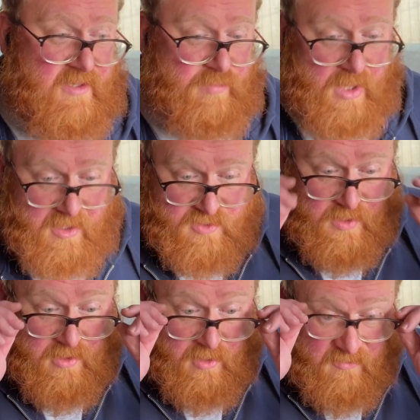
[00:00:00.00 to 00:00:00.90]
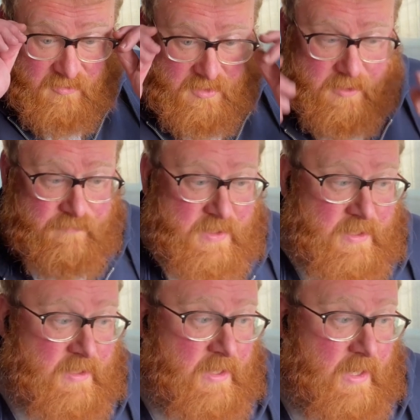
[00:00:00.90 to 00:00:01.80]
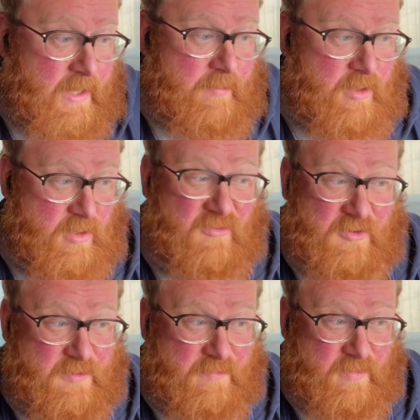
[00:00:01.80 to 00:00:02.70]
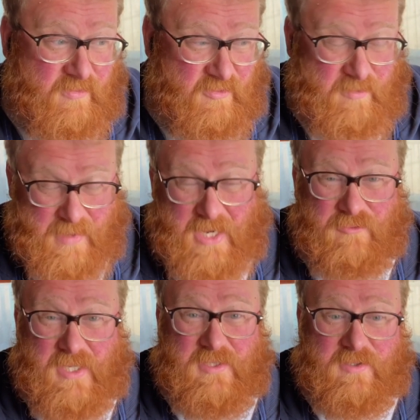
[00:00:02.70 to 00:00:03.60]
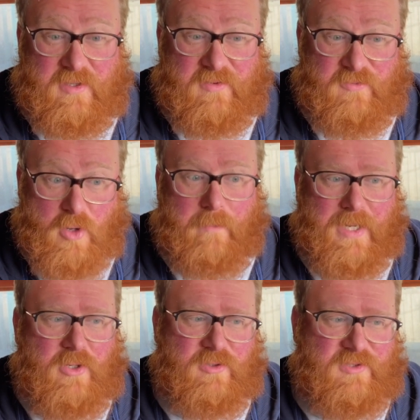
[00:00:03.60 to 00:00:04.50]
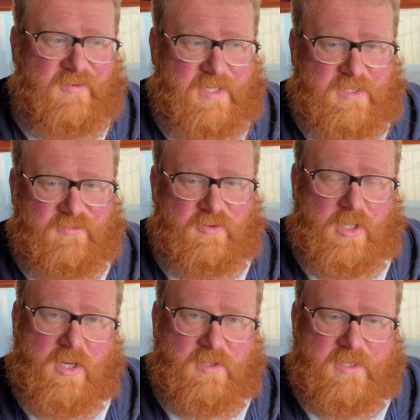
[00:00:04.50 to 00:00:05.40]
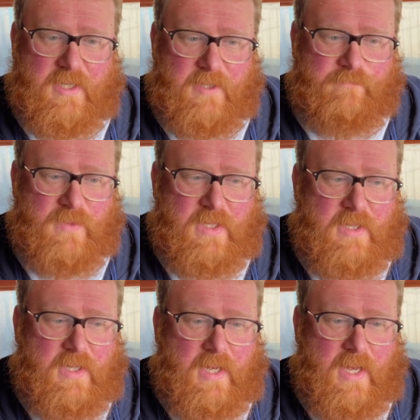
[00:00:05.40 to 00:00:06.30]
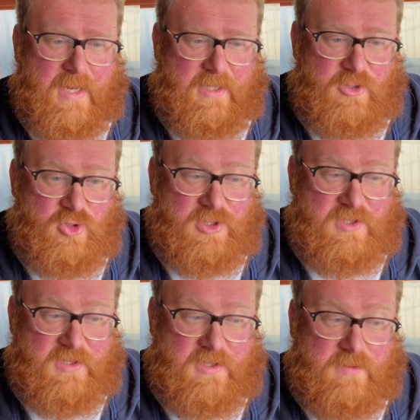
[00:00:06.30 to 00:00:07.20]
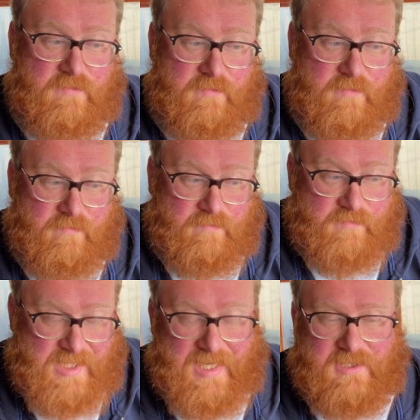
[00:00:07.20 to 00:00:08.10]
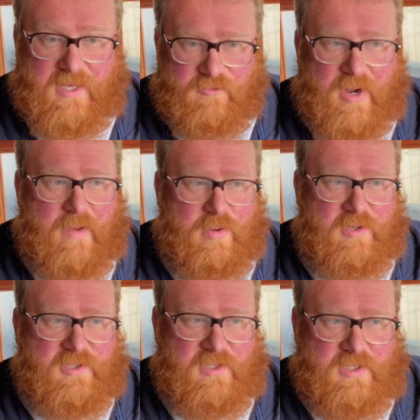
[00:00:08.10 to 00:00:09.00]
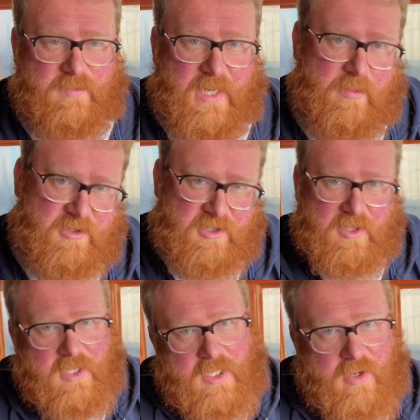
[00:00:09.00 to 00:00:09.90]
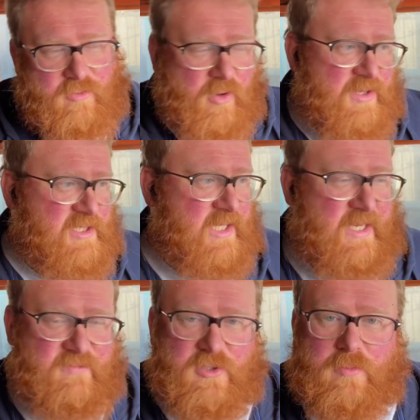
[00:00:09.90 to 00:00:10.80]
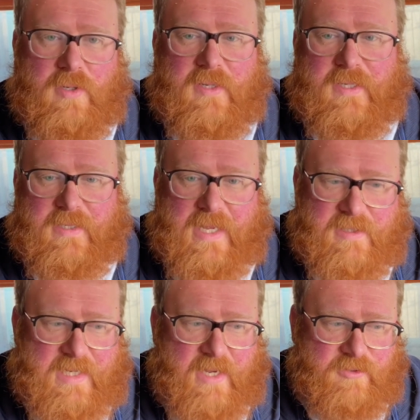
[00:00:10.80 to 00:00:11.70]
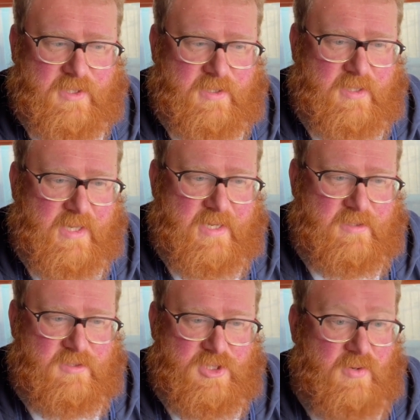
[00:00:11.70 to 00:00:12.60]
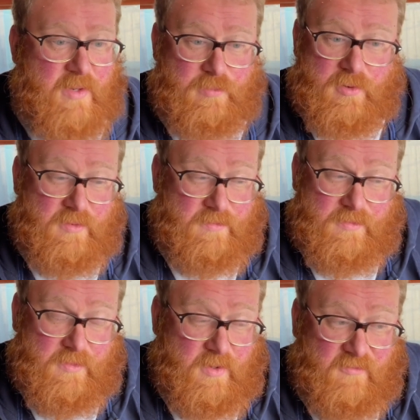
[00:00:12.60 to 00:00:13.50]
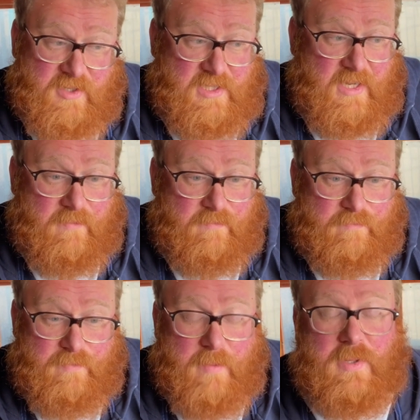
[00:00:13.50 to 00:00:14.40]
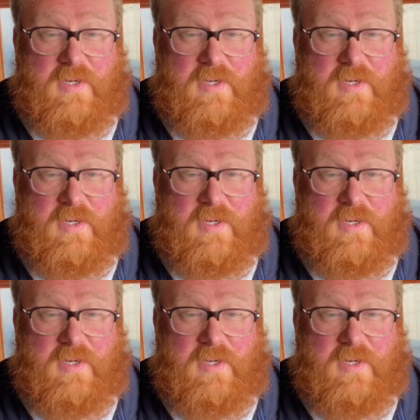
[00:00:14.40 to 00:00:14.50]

that plots, when they're offered, are offered for the main reason that they've not been cultivated for a long time. And it just takes that right person to be able to roll their sleeves up, get down and get to it. But obviously, people are